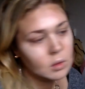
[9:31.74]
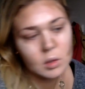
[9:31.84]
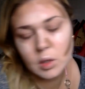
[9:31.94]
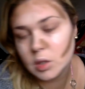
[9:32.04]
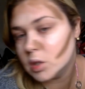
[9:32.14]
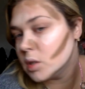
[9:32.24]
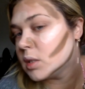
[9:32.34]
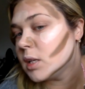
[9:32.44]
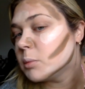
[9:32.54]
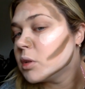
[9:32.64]
Now to do the
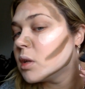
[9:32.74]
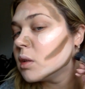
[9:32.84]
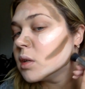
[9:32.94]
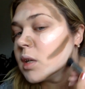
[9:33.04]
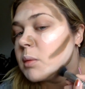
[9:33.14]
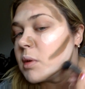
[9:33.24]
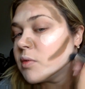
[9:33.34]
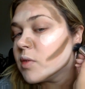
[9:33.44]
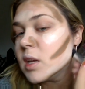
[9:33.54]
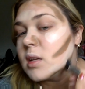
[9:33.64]
same on the other side of my
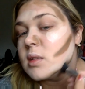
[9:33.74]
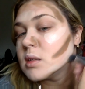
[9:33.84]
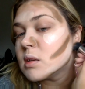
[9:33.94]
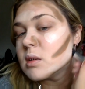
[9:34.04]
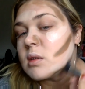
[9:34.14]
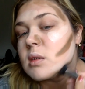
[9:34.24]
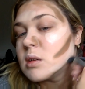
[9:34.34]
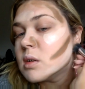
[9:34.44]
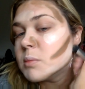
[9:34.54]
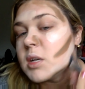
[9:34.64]
face,
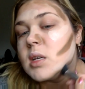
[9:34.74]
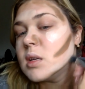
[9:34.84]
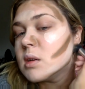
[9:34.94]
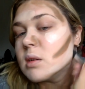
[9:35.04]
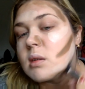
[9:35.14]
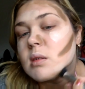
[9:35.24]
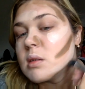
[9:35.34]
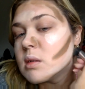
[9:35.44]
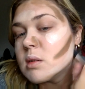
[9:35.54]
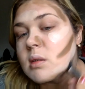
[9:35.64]
under my
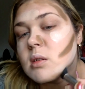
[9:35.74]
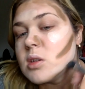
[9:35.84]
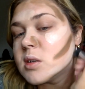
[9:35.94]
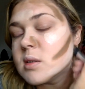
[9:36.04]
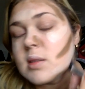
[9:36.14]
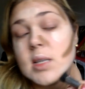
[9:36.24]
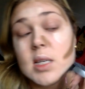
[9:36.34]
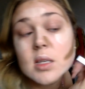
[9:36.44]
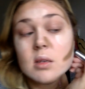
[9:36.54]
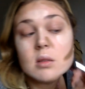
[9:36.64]

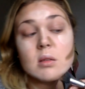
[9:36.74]
jawline.